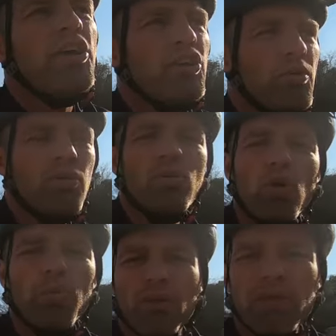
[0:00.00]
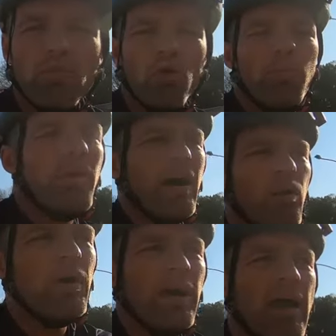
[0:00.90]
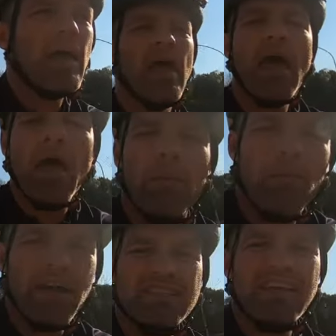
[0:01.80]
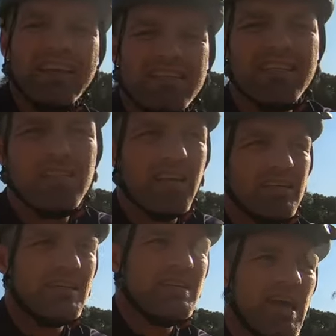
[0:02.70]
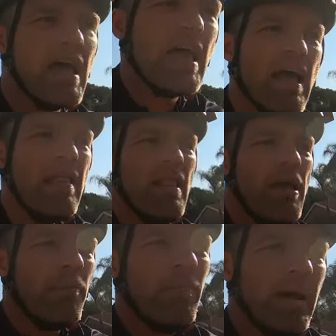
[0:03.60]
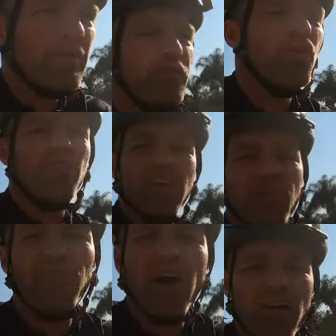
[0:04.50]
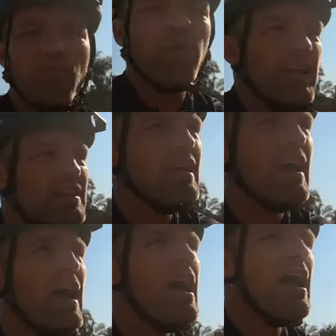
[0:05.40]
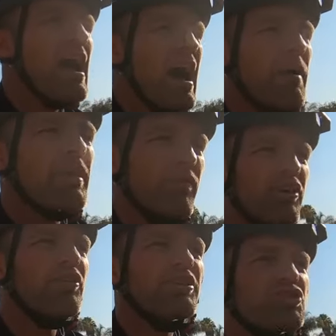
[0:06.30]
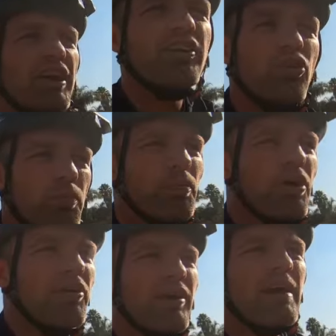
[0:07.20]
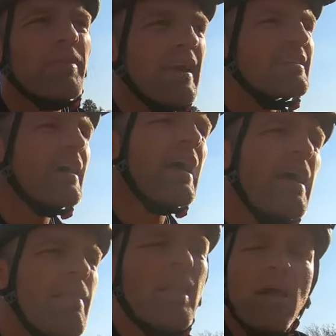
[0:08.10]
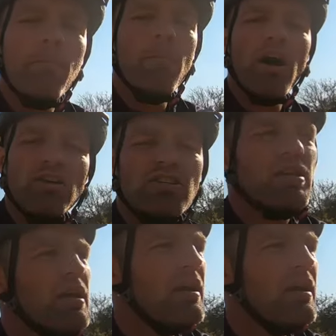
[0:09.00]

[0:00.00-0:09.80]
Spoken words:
you will incorporate more power-based exercises. But for this 5 weeks, I'm giving you a general program that most